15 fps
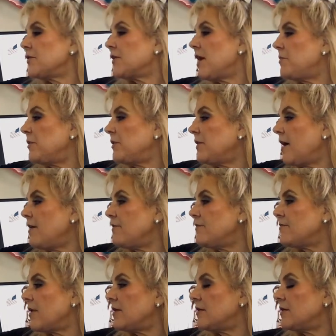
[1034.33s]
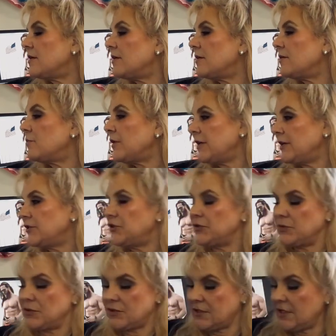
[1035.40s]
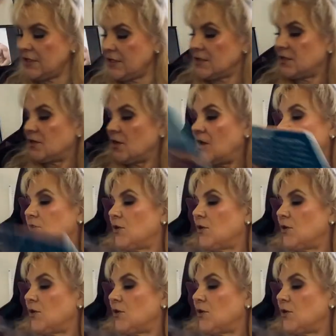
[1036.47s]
couple of reissues. It's